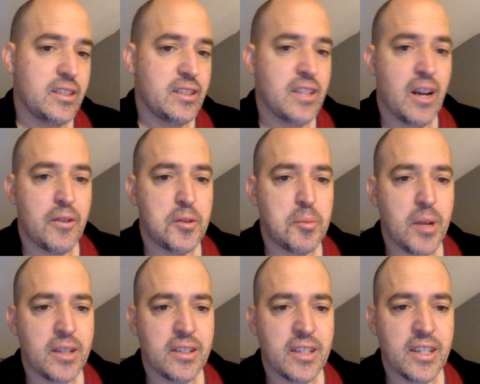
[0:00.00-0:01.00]
not
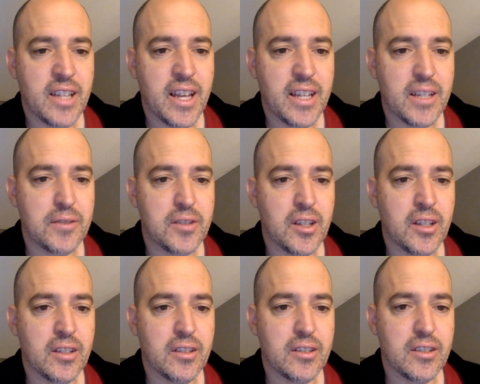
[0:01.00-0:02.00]
respecting the negative
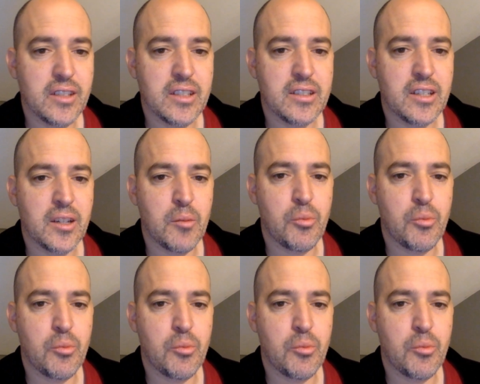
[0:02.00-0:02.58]
is gonna